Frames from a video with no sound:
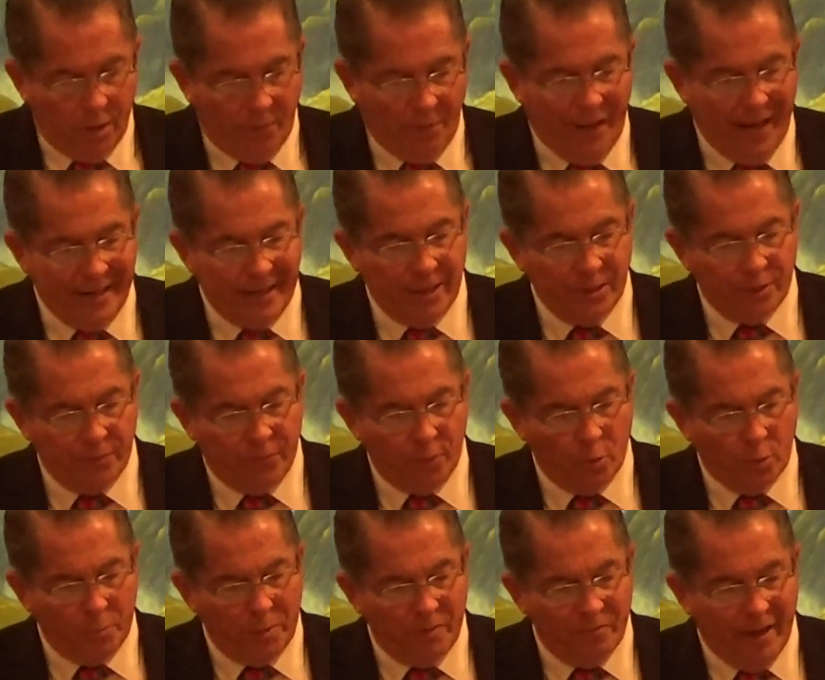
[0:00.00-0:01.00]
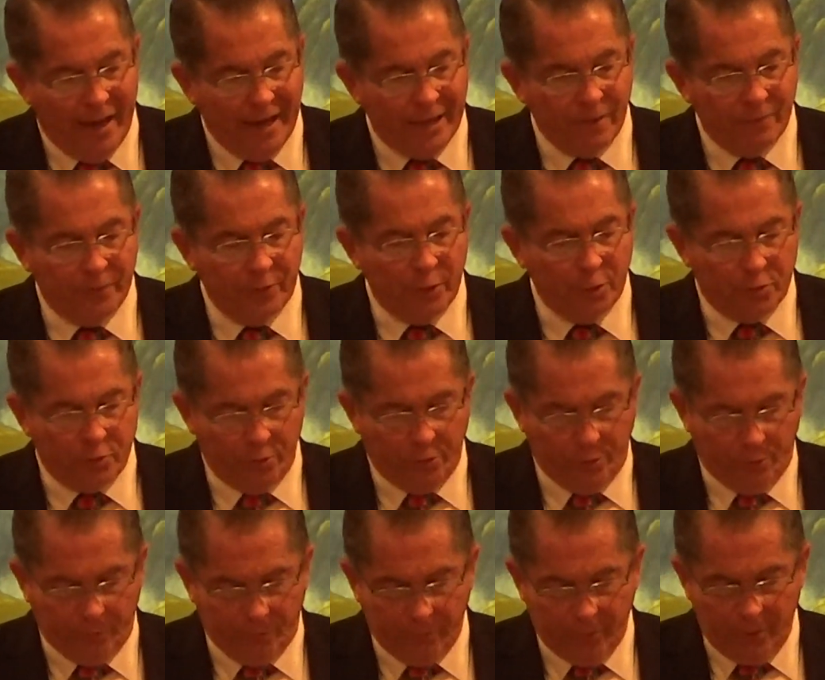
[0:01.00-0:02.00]
That is, if you want to be valiant for the
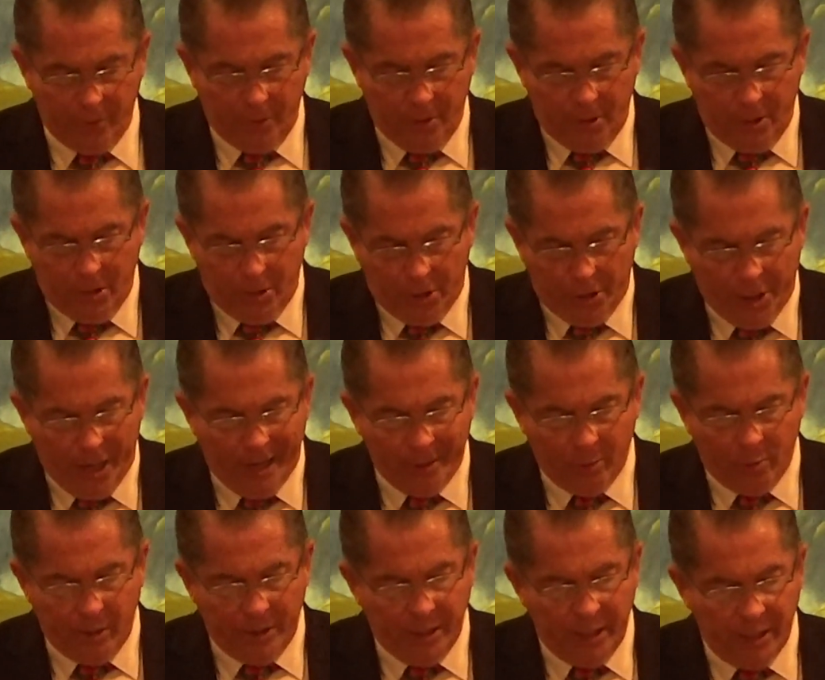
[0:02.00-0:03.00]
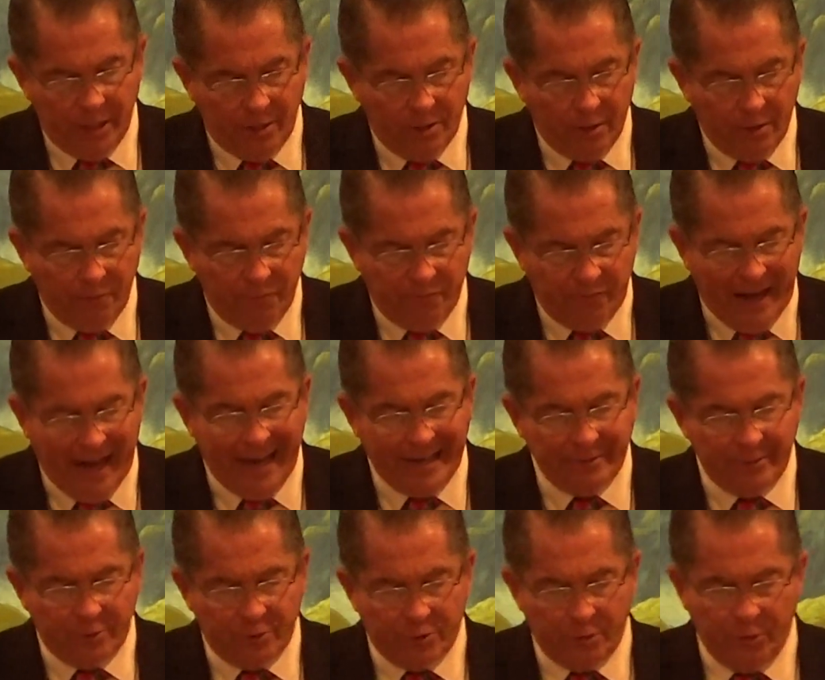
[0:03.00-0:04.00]
truth, you not only need to
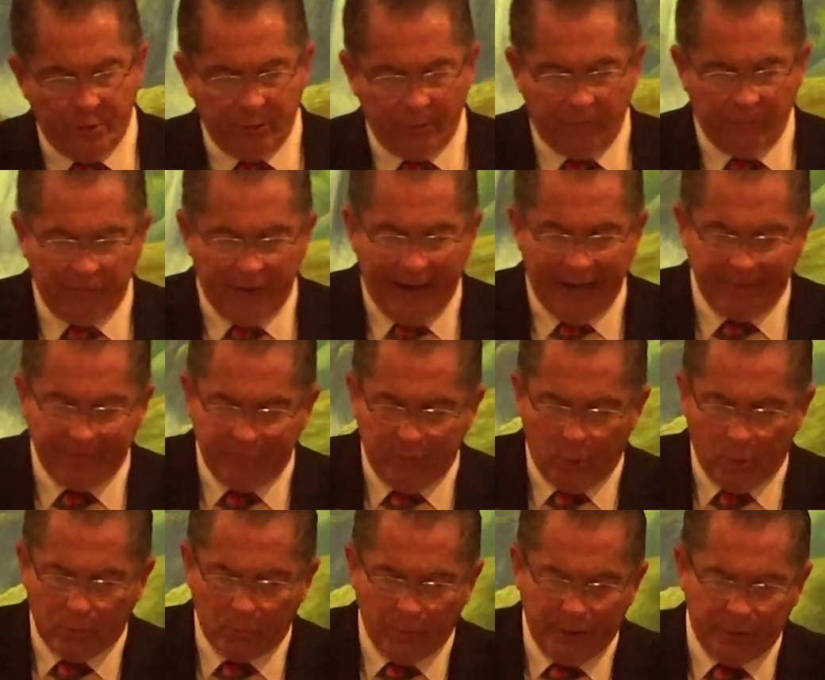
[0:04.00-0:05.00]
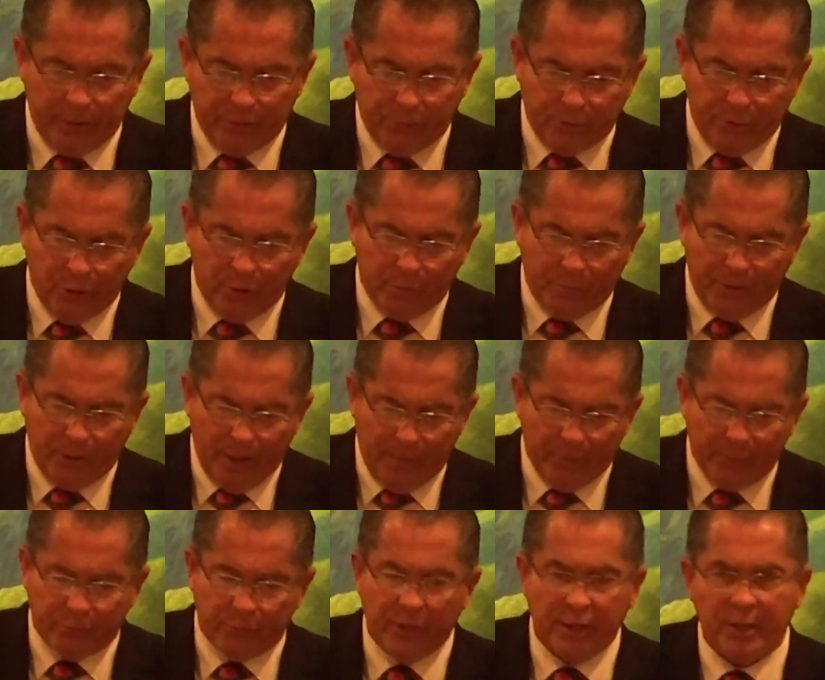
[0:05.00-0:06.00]
find the truth and fight for and with the truth, but
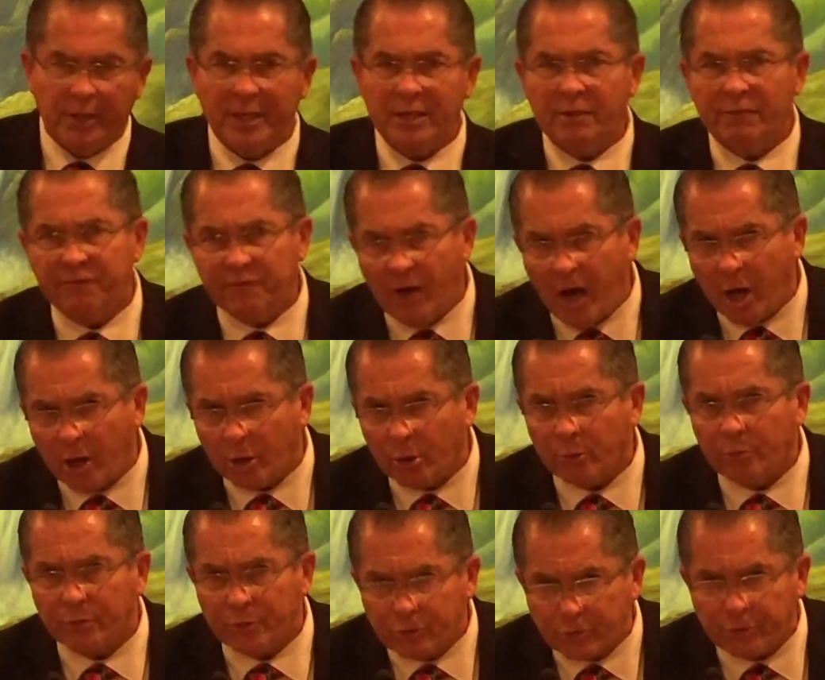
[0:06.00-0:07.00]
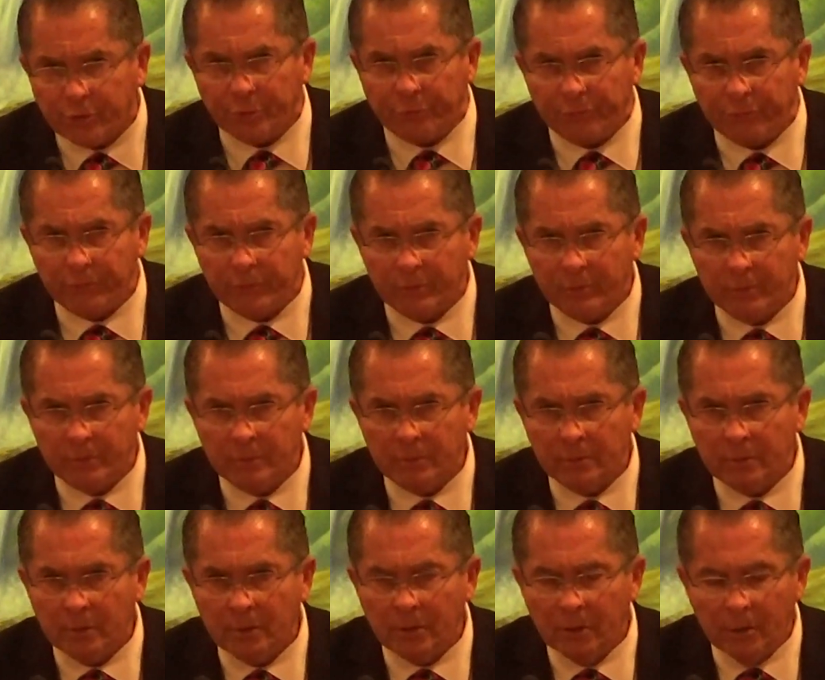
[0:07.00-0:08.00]
number three, you need to follow the truth. Amen.
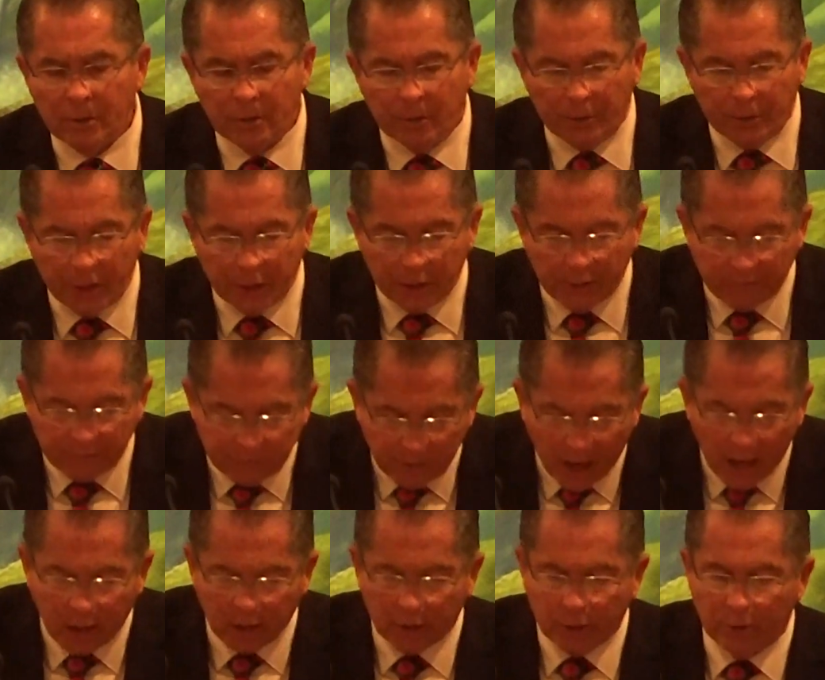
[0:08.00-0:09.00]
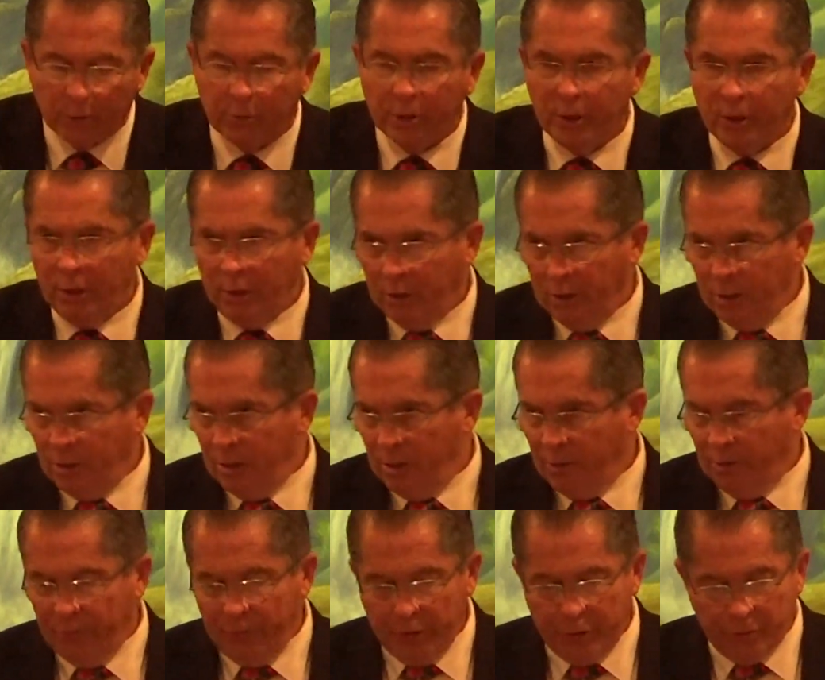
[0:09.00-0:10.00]
You need to follow
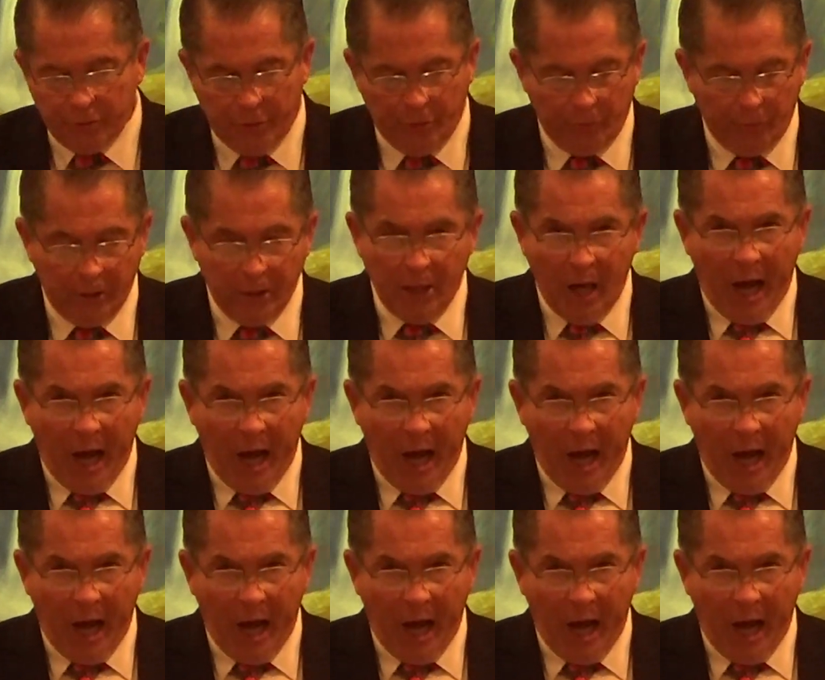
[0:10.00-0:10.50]
the truth.